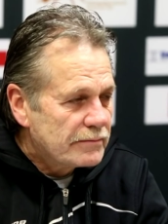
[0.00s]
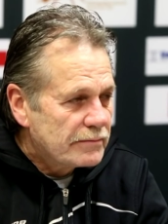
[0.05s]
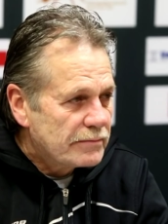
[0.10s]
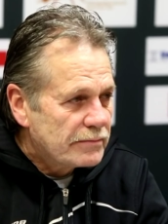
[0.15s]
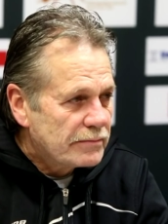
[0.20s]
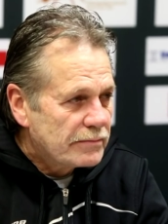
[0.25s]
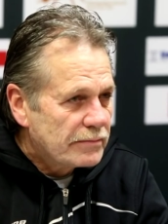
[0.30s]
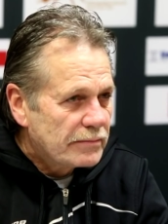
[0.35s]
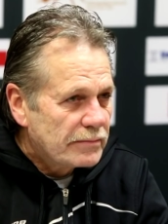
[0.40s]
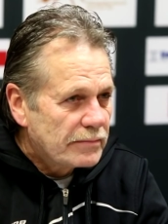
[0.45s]

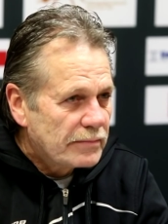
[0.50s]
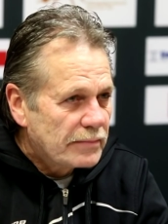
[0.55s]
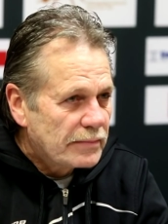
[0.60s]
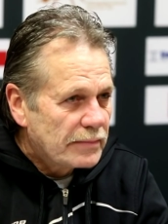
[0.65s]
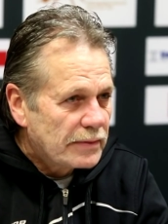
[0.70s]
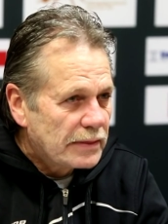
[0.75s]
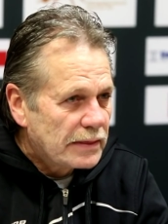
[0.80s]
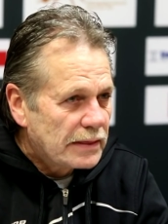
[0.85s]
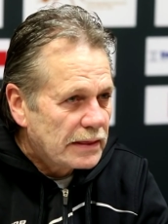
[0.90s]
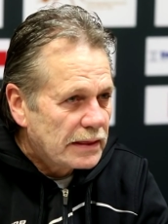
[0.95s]
But what's
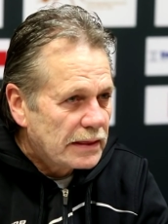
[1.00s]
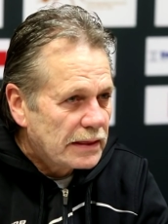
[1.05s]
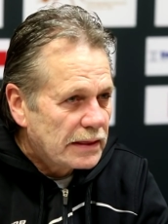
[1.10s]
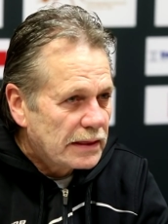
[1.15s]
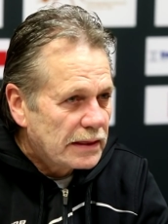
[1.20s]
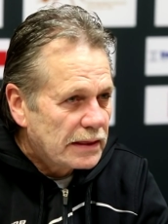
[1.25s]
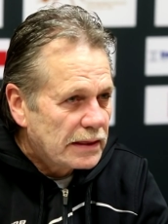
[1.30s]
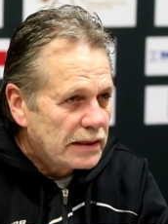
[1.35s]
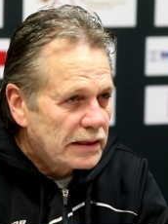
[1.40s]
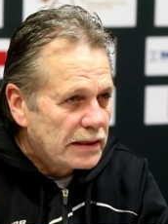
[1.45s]
the difference
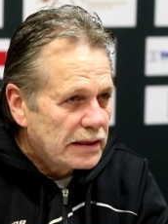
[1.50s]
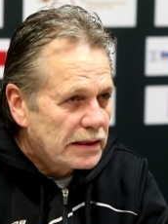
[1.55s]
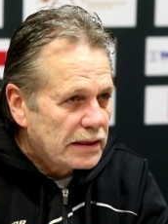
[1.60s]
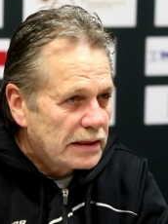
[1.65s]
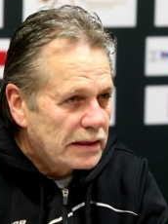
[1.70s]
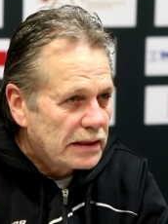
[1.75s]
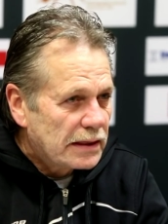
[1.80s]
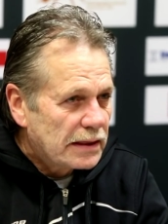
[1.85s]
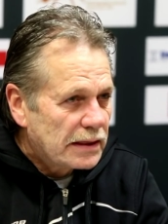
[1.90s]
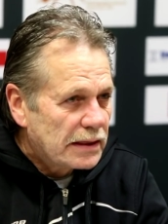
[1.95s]
of the
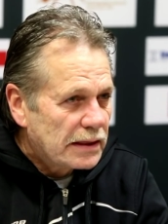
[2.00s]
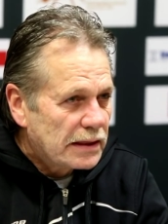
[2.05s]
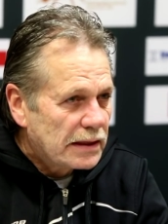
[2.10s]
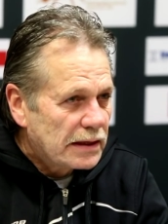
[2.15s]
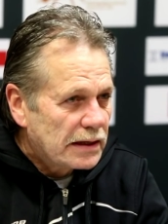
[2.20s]
structure?